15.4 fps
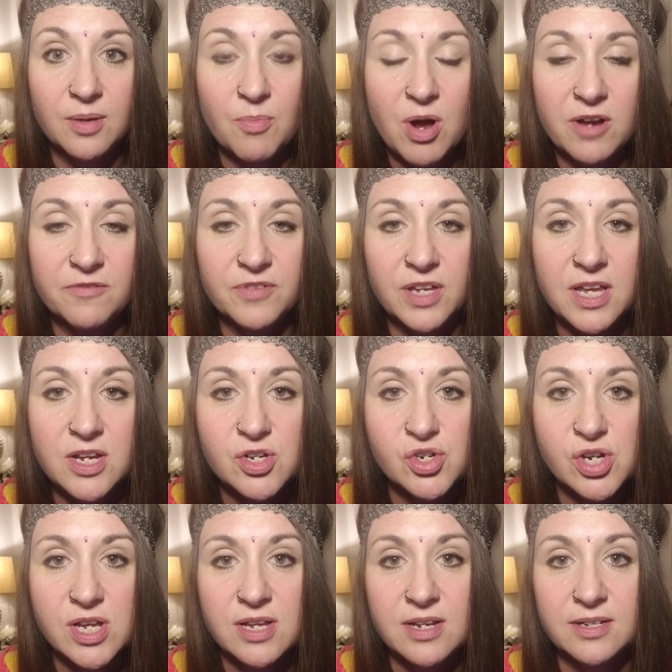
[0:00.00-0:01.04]

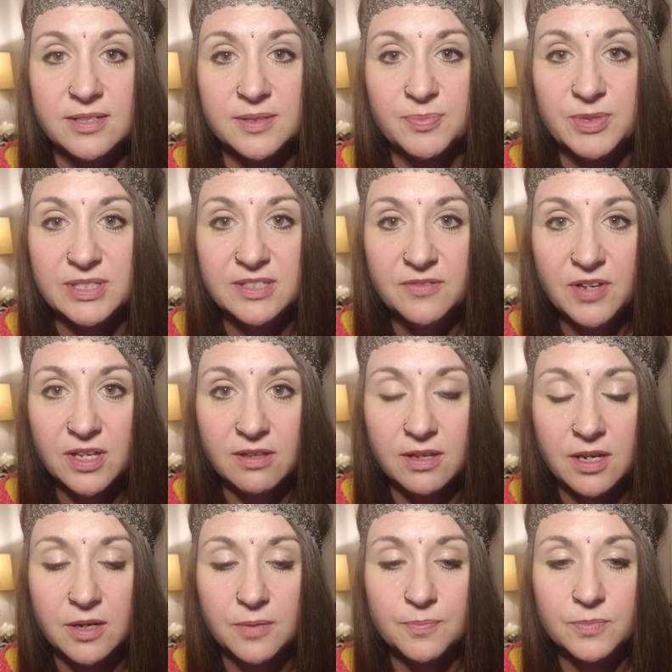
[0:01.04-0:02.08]
modification
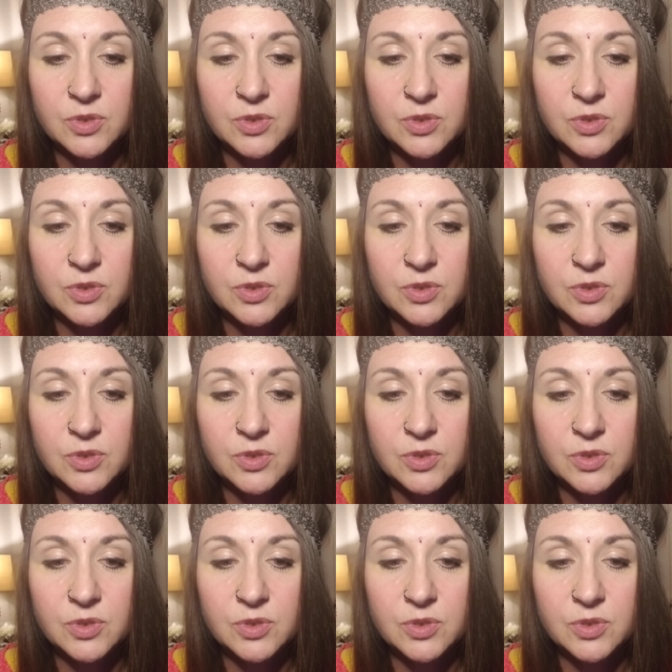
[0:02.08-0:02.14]
specifically.